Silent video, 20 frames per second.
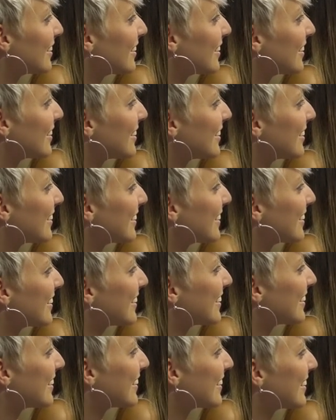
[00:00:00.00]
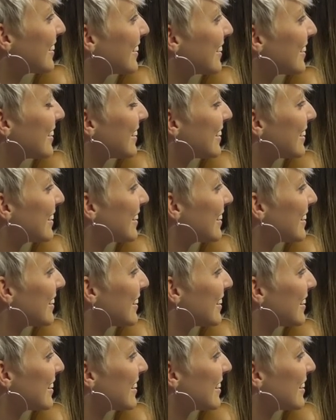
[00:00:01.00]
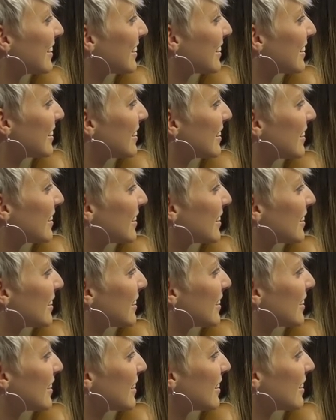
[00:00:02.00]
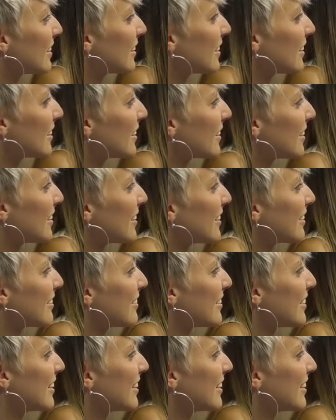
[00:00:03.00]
This person isn't speaking.